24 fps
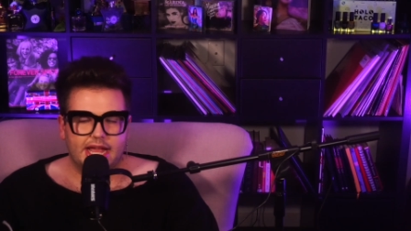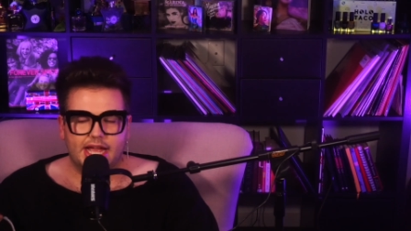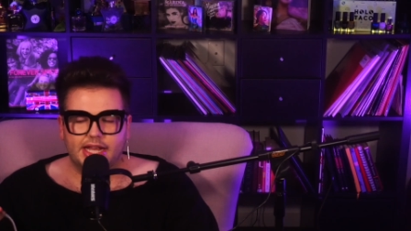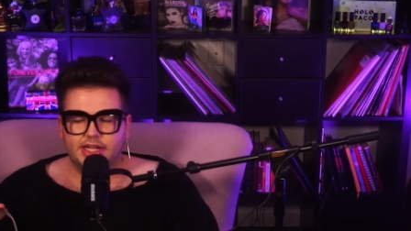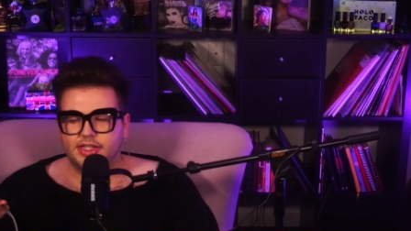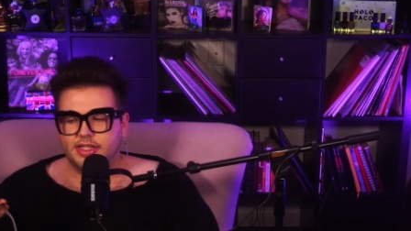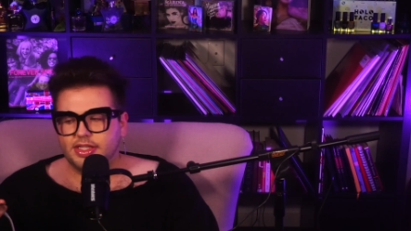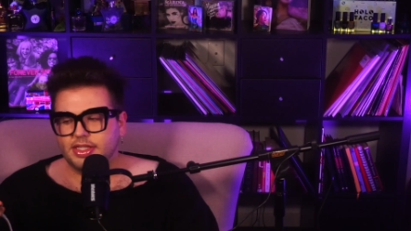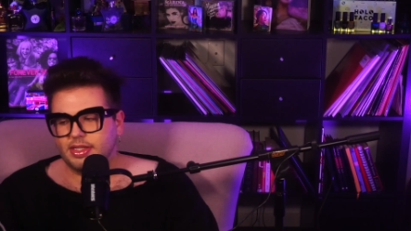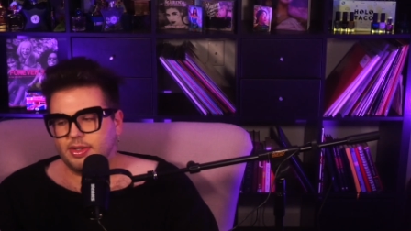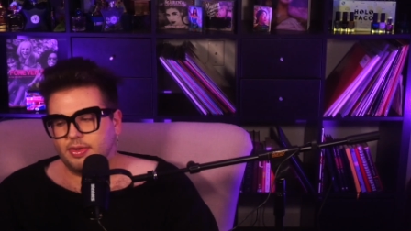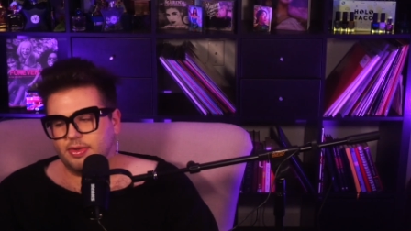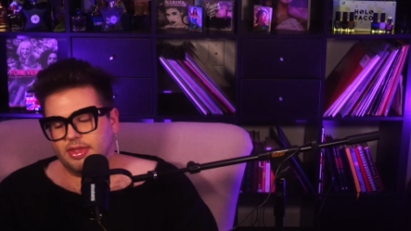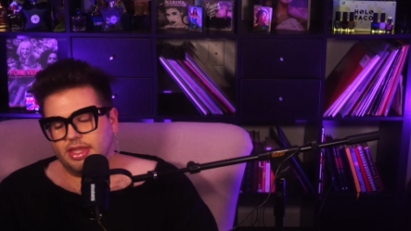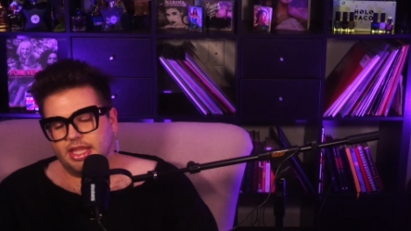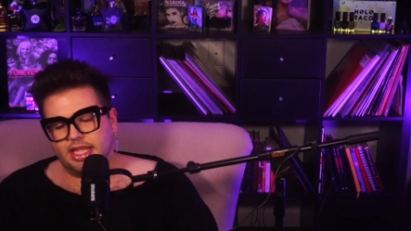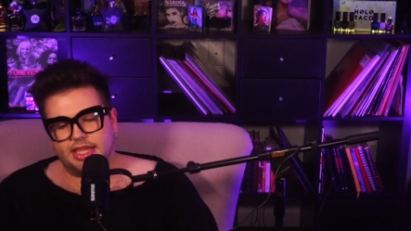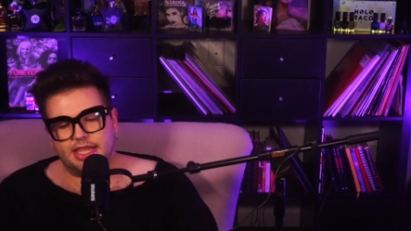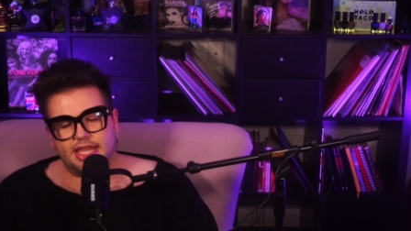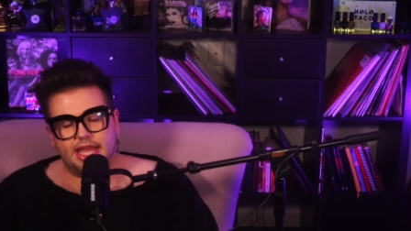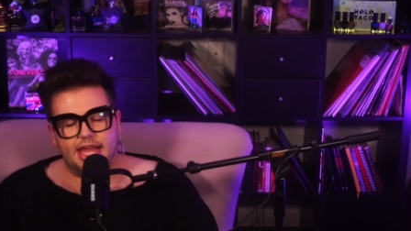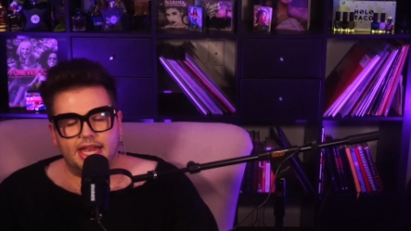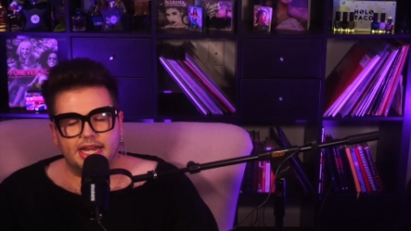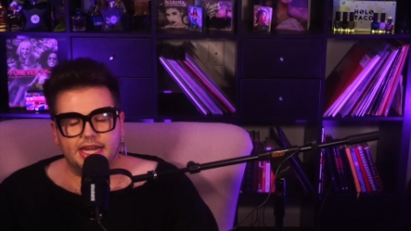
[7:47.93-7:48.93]
i just don't think
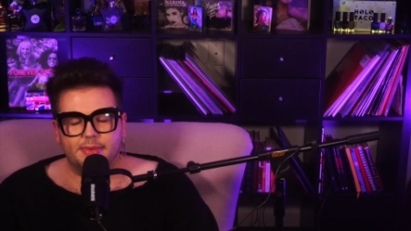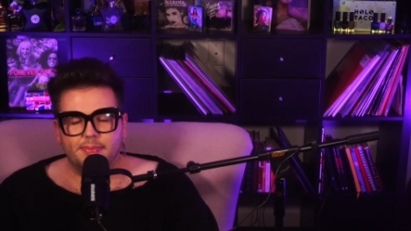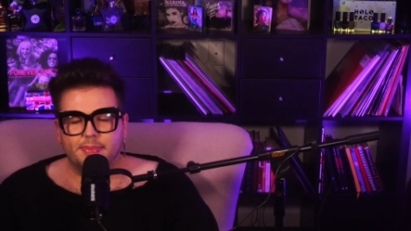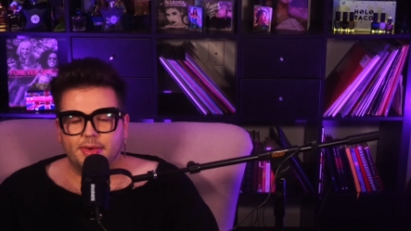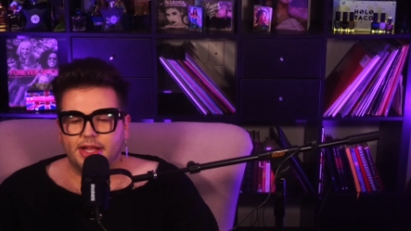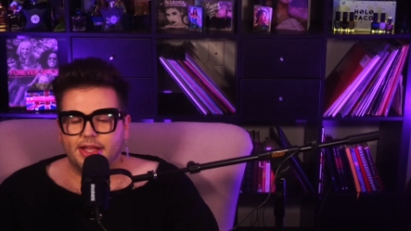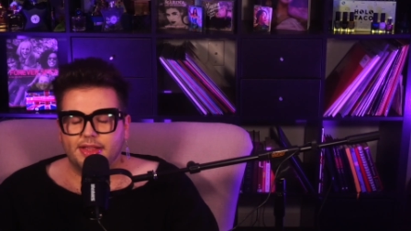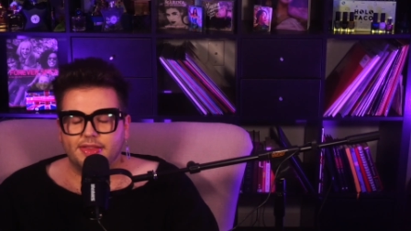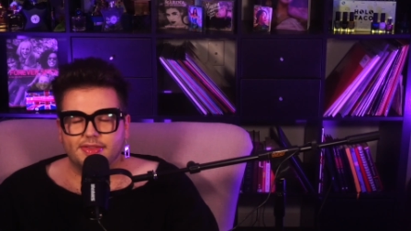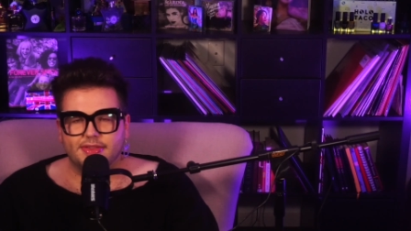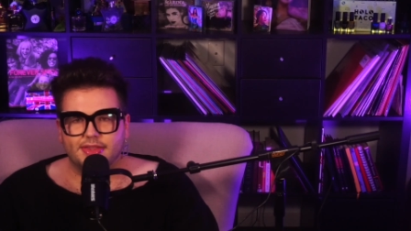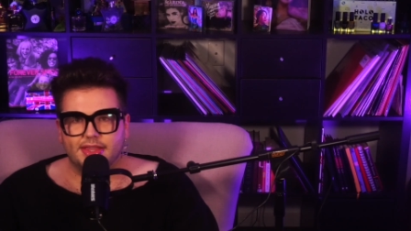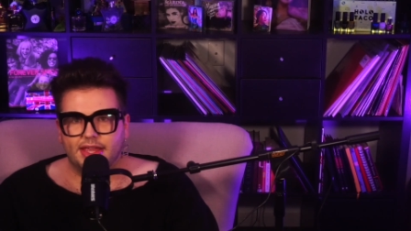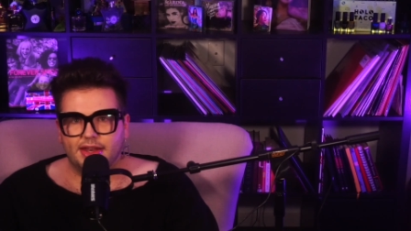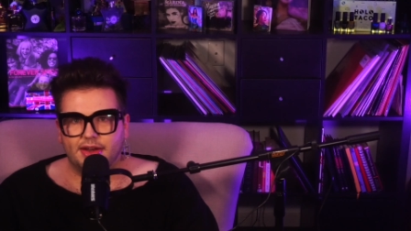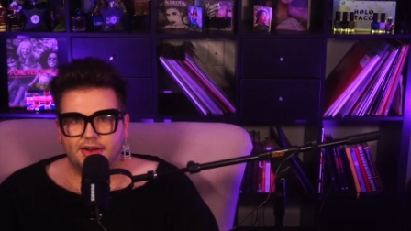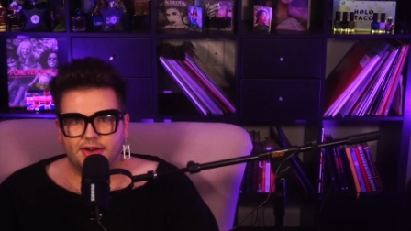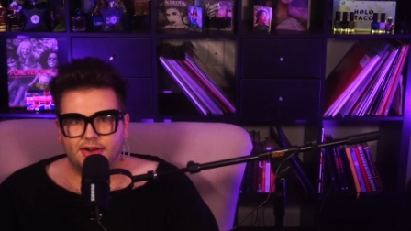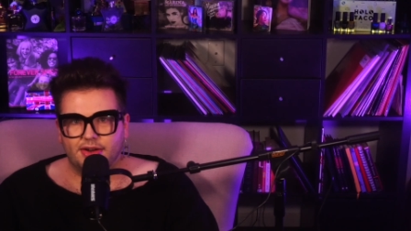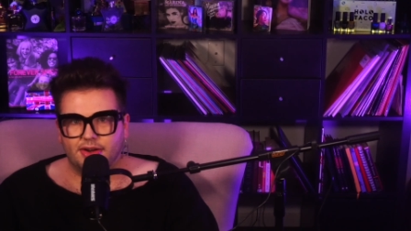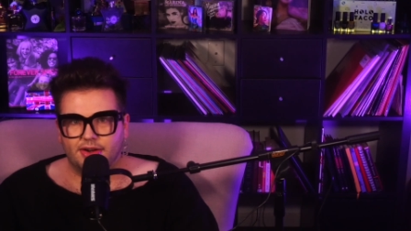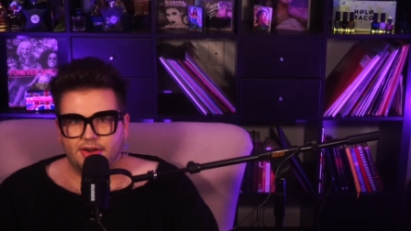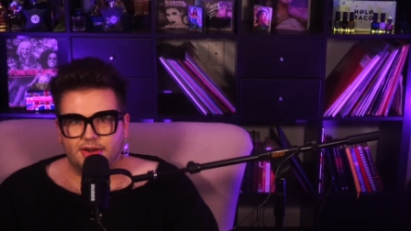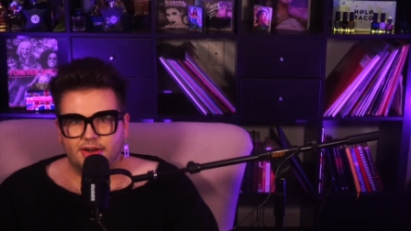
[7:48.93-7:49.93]
that any brands that
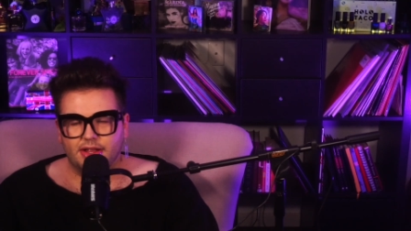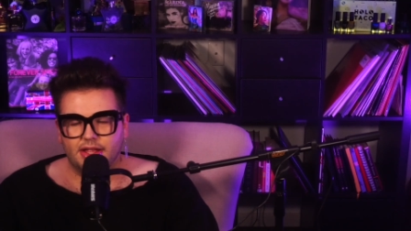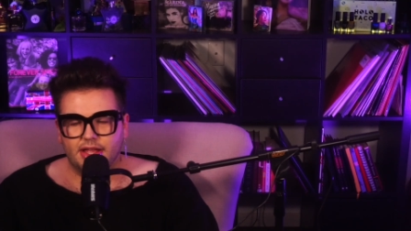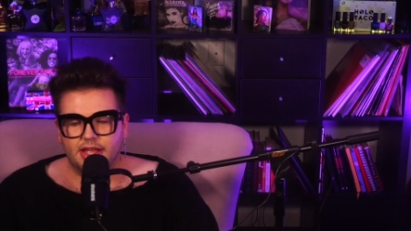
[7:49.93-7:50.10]
are